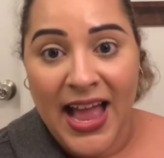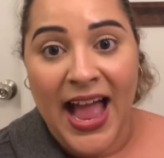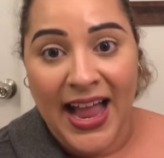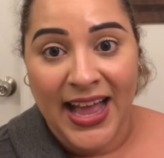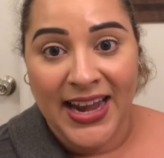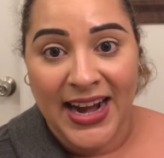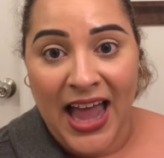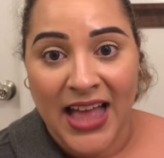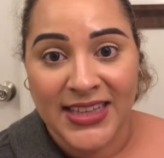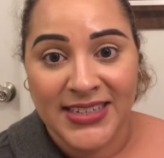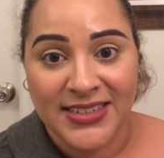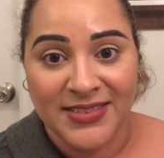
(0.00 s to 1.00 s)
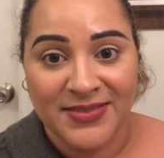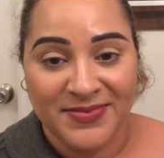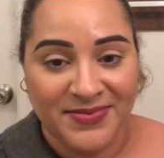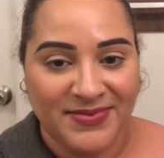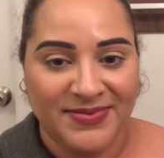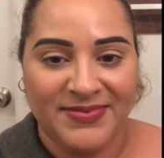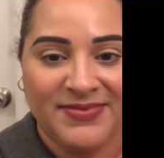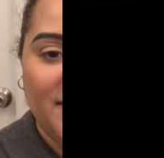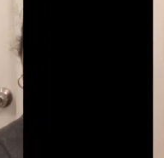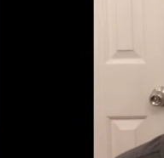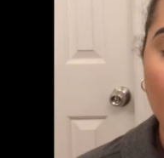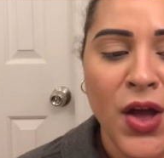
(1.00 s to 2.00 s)
I got a lot.
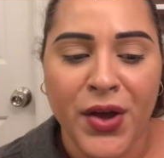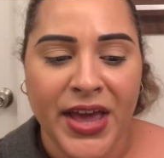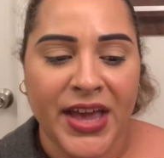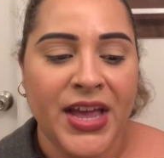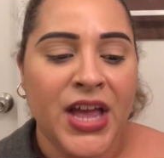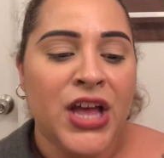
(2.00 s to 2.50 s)
Okay,